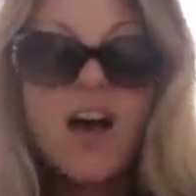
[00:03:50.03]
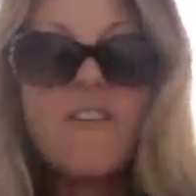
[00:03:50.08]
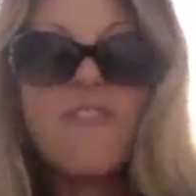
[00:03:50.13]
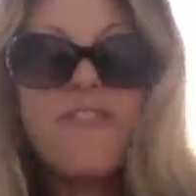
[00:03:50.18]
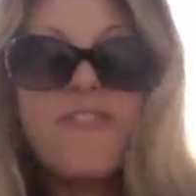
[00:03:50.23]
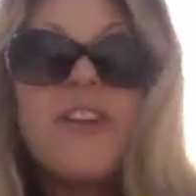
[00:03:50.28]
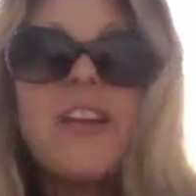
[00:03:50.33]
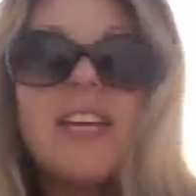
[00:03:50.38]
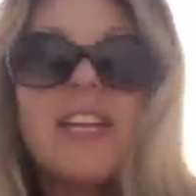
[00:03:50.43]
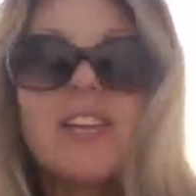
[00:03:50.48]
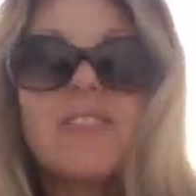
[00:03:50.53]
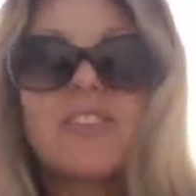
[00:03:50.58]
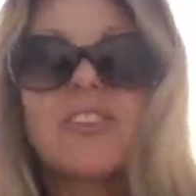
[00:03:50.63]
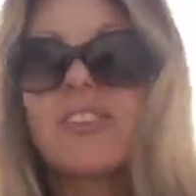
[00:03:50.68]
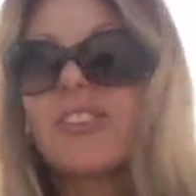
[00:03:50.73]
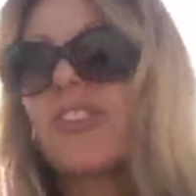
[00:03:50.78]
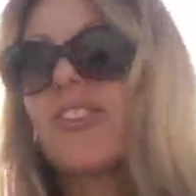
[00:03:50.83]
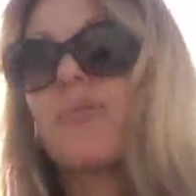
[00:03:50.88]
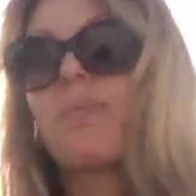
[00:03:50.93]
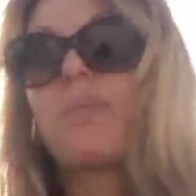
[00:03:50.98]
fin of a
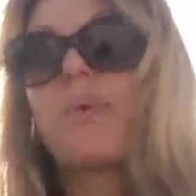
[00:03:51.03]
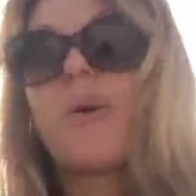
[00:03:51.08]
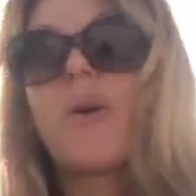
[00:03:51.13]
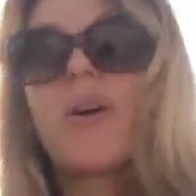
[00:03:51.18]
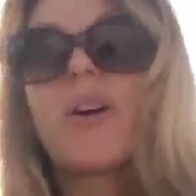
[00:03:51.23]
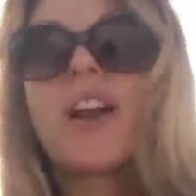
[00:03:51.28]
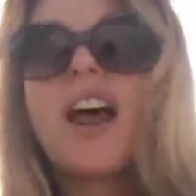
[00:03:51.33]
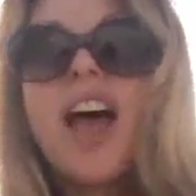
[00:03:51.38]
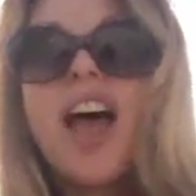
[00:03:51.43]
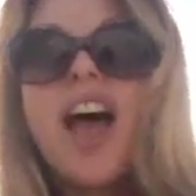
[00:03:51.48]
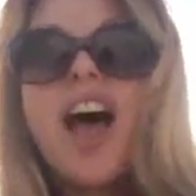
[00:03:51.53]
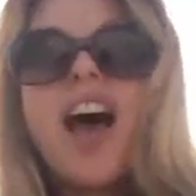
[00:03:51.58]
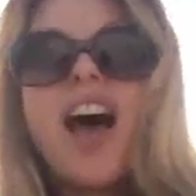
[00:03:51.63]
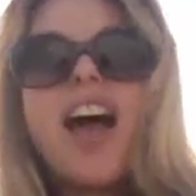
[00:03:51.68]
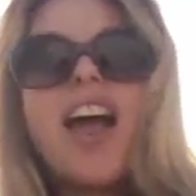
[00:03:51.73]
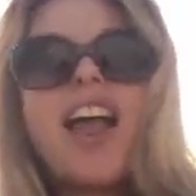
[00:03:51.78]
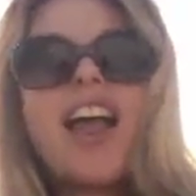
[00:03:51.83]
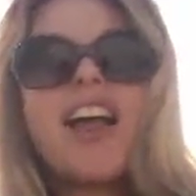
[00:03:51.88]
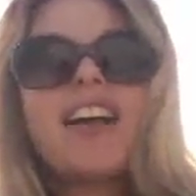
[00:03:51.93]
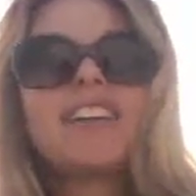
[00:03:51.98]
surfboard,
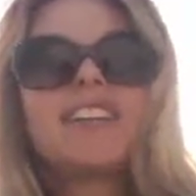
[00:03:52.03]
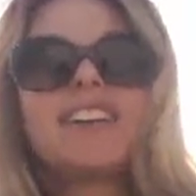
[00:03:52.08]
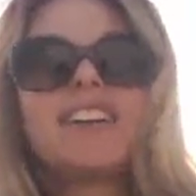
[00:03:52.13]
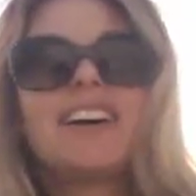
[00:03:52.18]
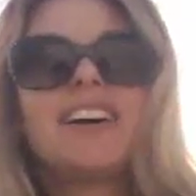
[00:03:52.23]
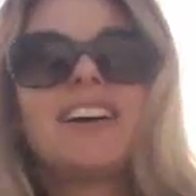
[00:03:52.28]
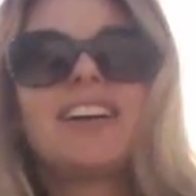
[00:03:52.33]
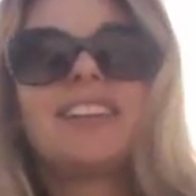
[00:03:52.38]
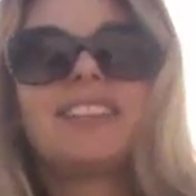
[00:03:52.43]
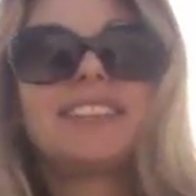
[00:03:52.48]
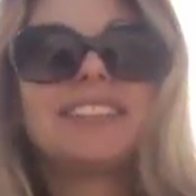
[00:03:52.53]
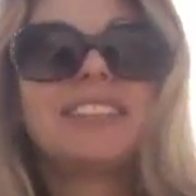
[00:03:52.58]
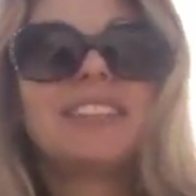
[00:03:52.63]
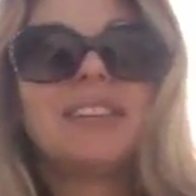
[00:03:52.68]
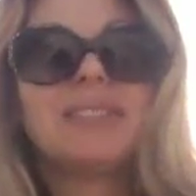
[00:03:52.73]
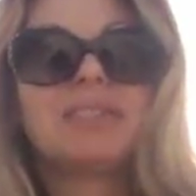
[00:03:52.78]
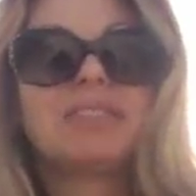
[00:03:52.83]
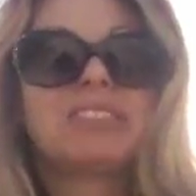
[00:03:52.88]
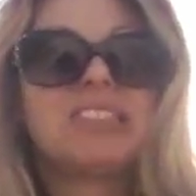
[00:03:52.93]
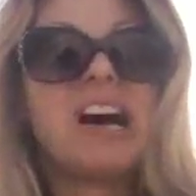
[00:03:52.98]
and
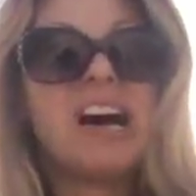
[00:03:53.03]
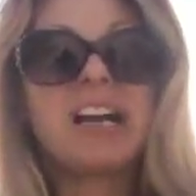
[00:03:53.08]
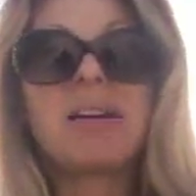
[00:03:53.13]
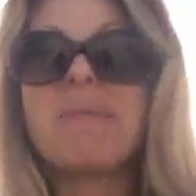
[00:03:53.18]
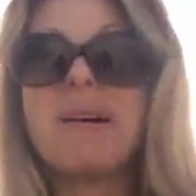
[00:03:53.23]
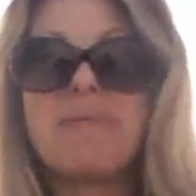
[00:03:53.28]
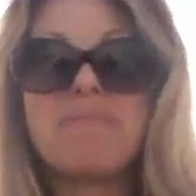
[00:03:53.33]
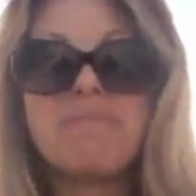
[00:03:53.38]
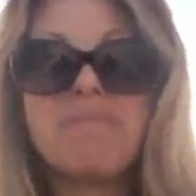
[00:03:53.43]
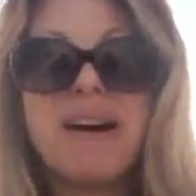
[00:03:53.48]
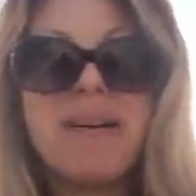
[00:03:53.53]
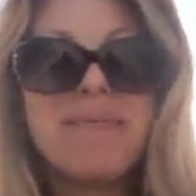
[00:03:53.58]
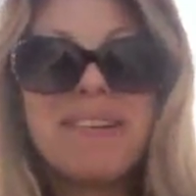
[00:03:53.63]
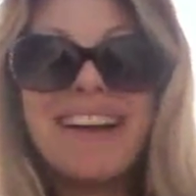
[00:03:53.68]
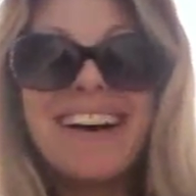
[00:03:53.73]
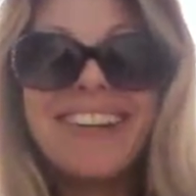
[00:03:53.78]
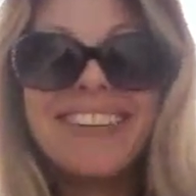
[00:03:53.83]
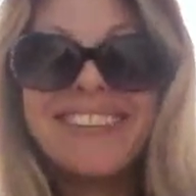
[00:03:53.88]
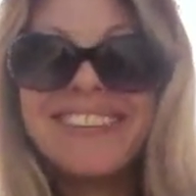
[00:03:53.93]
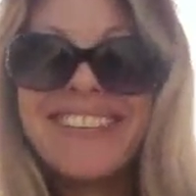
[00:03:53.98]
talk about bumming
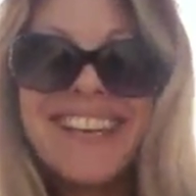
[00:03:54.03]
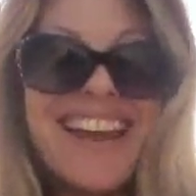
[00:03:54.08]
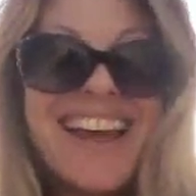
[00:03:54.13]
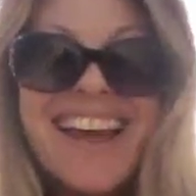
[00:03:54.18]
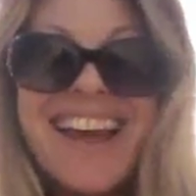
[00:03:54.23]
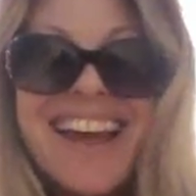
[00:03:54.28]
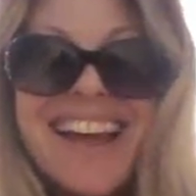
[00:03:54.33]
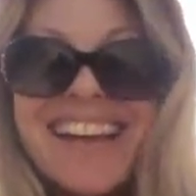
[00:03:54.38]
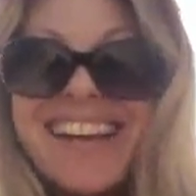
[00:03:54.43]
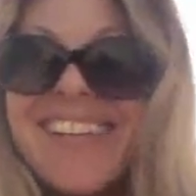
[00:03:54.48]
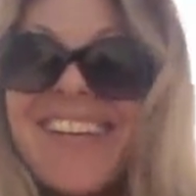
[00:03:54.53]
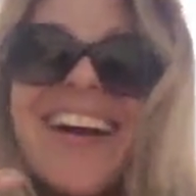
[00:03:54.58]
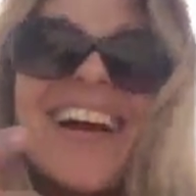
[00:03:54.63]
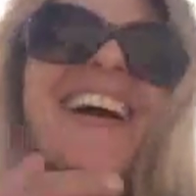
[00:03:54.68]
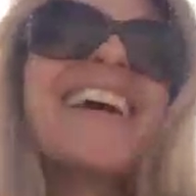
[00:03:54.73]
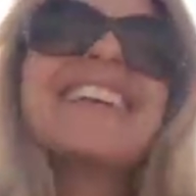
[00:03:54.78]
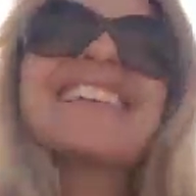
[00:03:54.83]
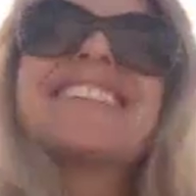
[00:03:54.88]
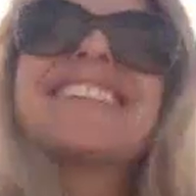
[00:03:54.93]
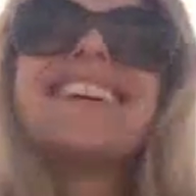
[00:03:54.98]
out your day,
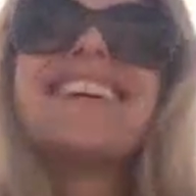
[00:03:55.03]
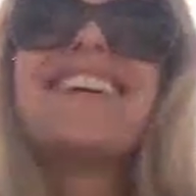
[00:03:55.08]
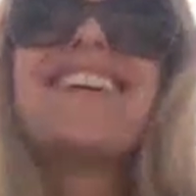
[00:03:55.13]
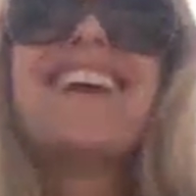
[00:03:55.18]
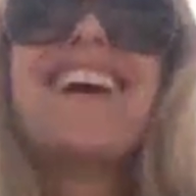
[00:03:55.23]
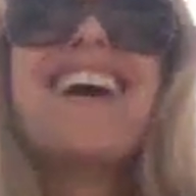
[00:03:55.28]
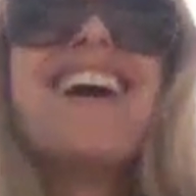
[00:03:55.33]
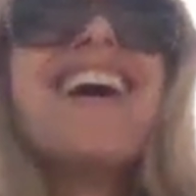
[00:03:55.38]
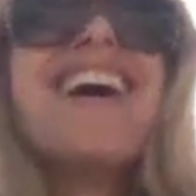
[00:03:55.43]
right? So